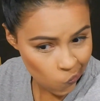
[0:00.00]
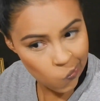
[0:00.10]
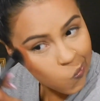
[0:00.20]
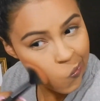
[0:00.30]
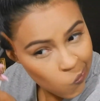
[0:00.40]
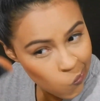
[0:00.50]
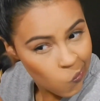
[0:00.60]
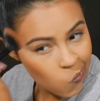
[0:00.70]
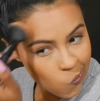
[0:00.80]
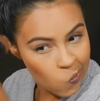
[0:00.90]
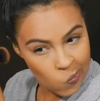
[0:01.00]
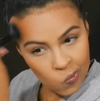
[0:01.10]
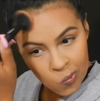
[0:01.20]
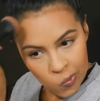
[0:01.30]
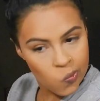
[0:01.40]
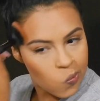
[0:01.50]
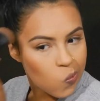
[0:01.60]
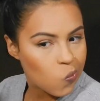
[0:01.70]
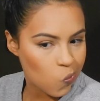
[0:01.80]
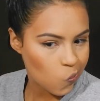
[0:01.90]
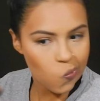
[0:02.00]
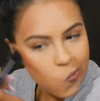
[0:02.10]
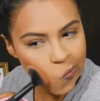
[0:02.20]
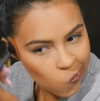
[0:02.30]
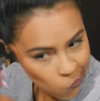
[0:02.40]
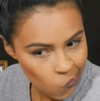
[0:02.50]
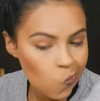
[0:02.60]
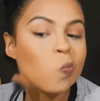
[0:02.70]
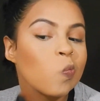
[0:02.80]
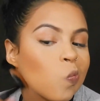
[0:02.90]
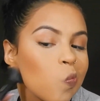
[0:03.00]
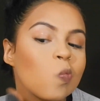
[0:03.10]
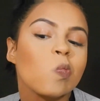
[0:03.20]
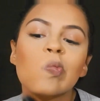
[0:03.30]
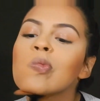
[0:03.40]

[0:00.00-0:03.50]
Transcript: literally you have to contour those burritos and those